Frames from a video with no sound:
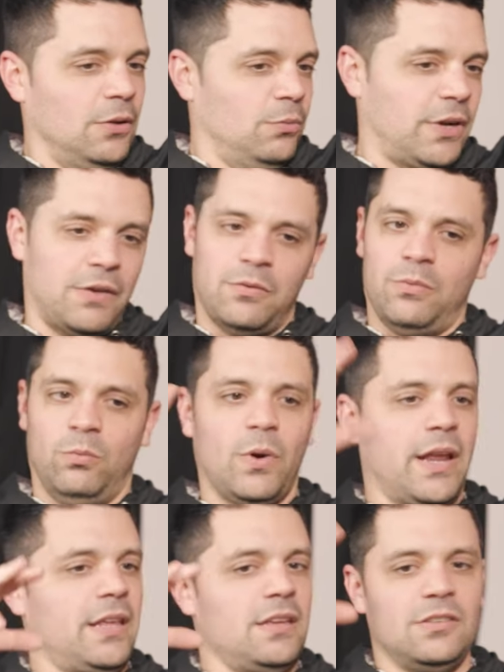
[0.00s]
whatever
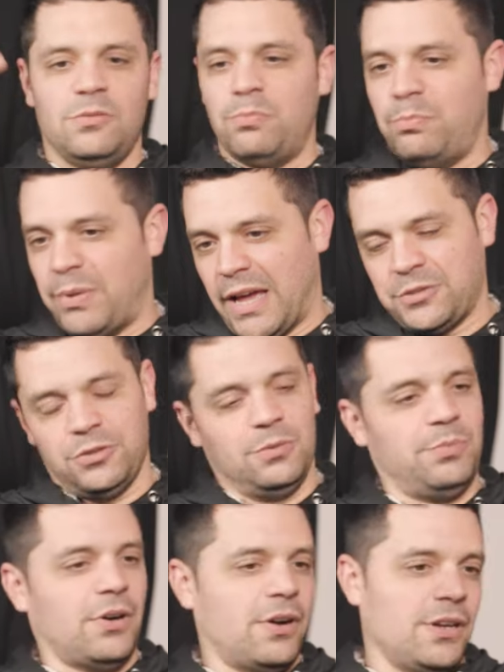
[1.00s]
weddings, bachelor
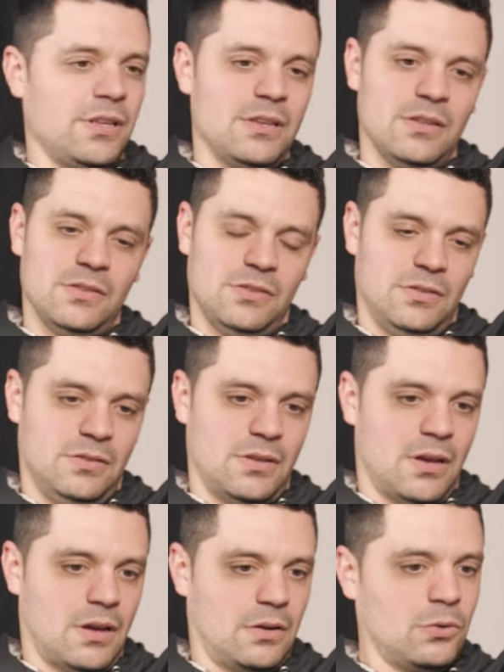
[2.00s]
parties,
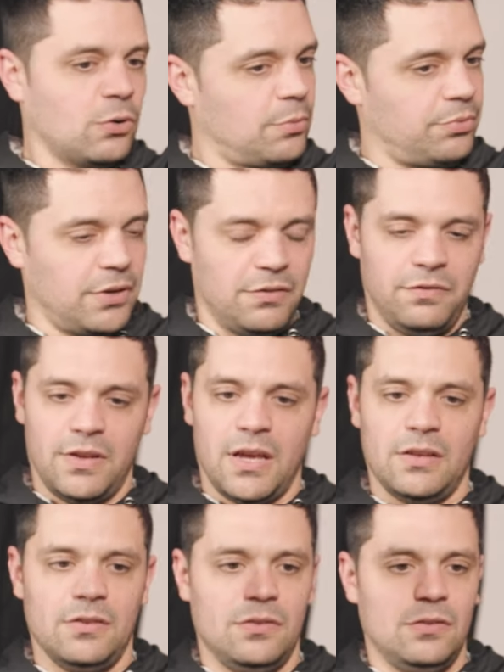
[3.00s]
uh, corporate
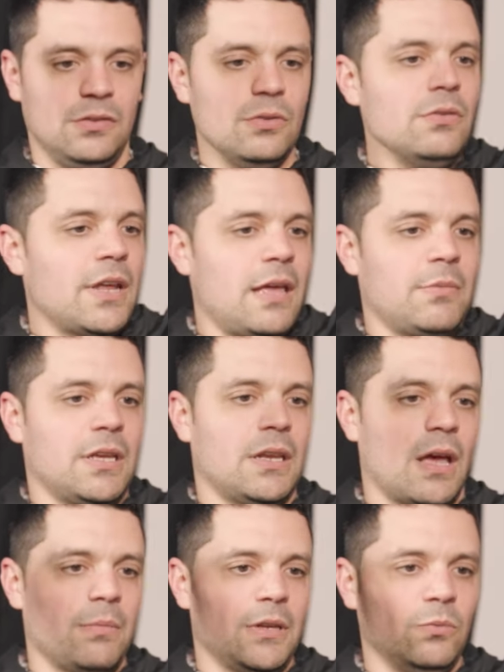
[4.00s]
events, you name it.
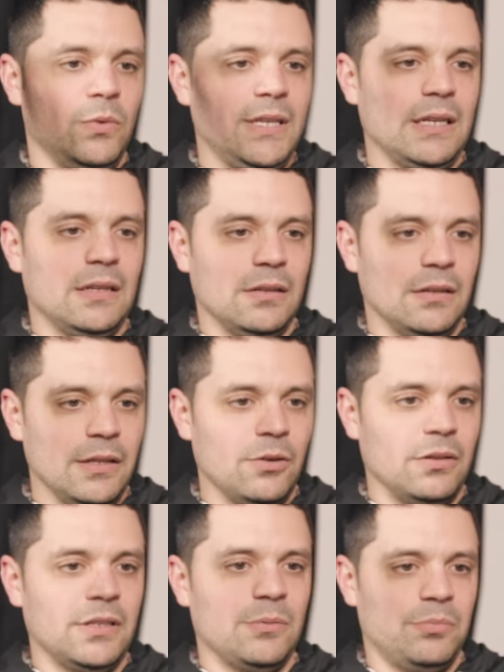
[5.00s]
I mean, we could
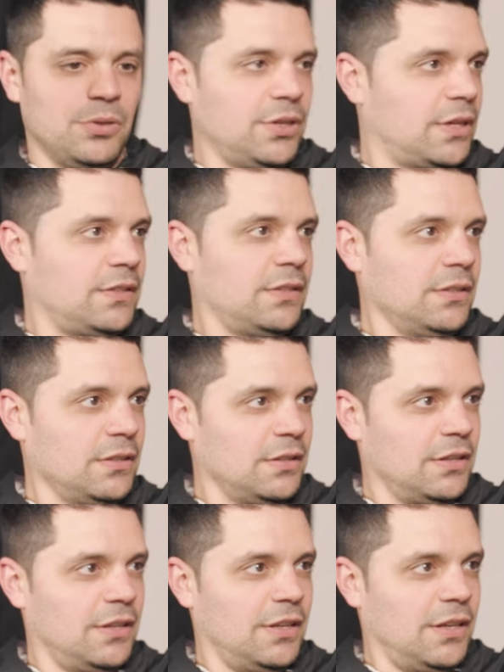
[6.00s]
literally put
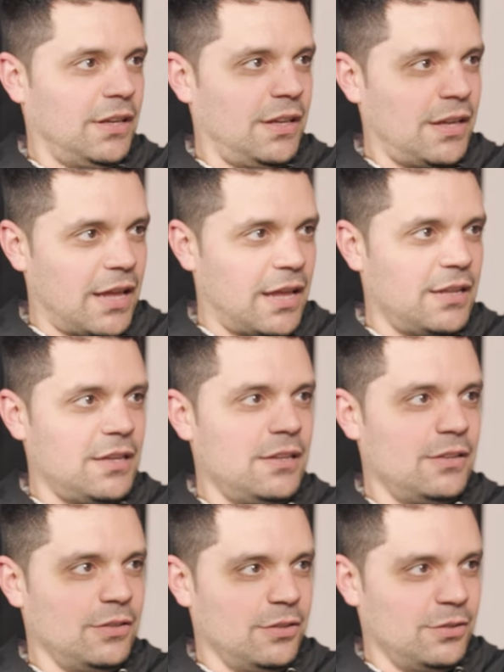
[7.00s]

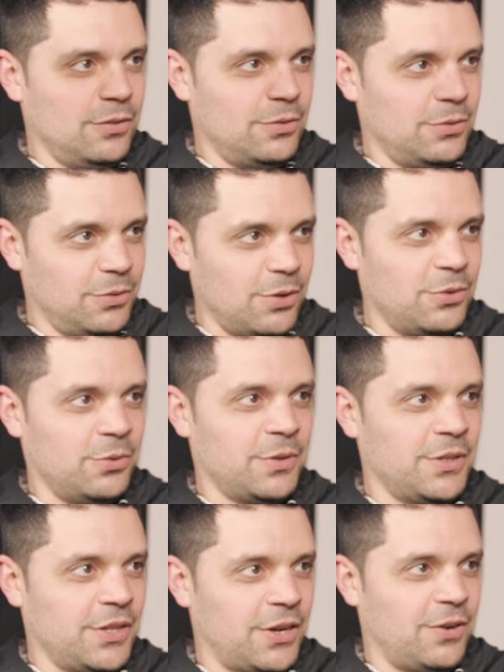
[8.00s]
any logo
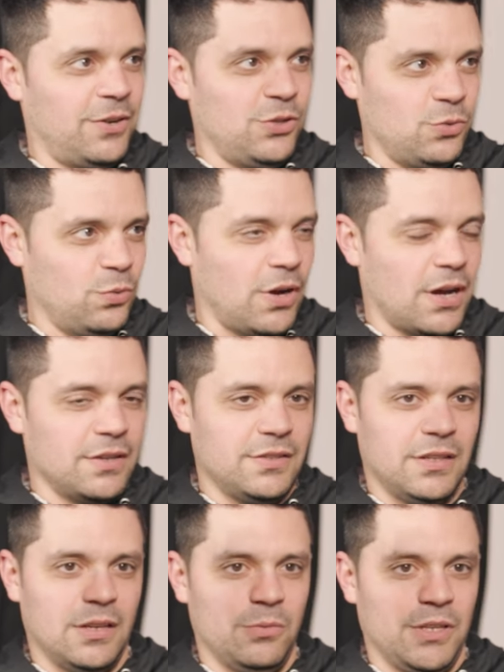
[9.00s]
yeah. on there you want,
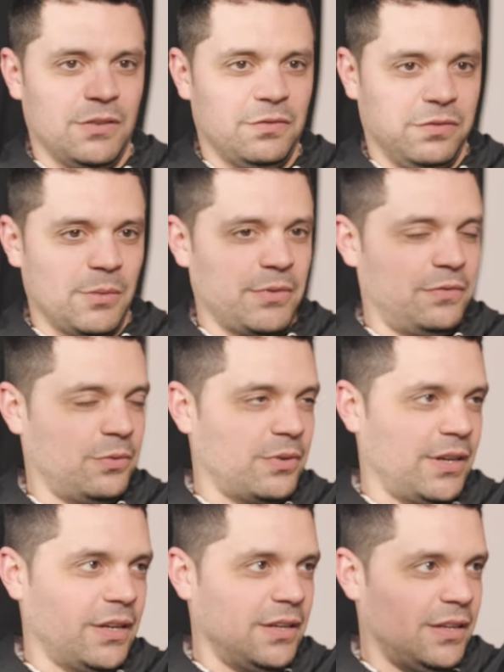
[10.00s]
and we can flip it for
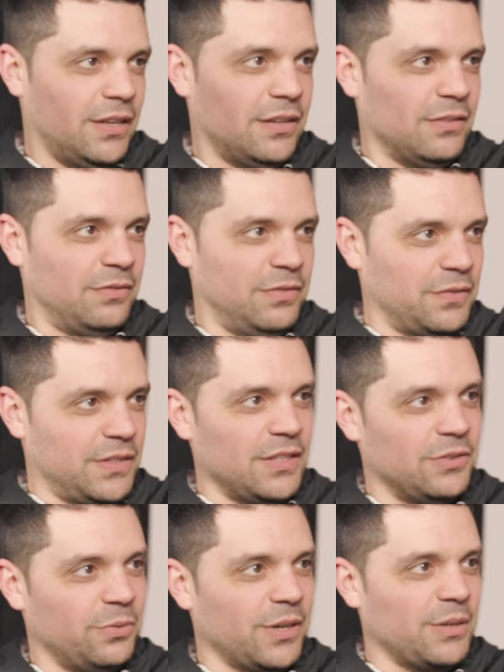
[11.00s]
you in 15,
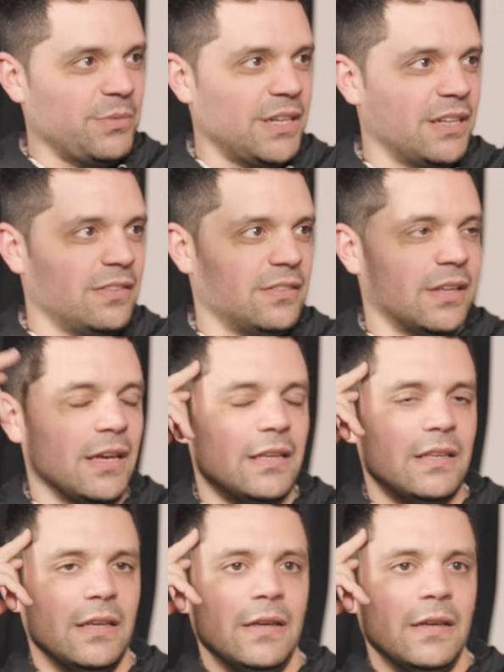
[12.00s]
20 minutes. Like,